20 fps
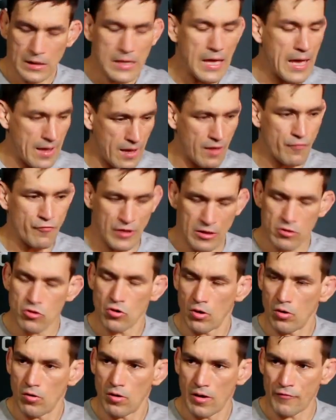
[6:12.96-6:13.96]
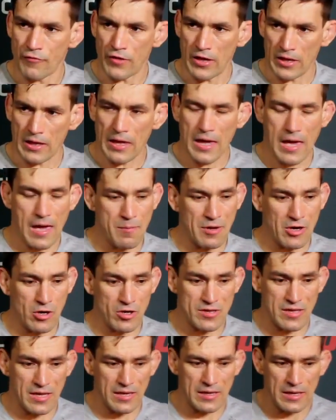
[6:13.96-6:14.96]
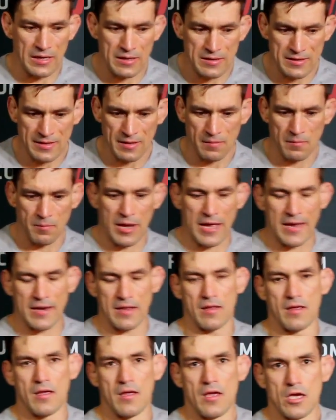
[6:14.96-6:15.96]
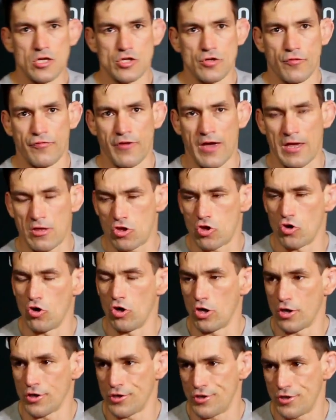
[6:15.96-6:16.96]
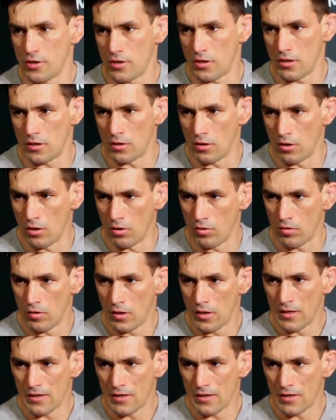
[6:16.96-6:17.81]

Yeah, I think so. Or I think yeah, because they need somebody to fight George, you know,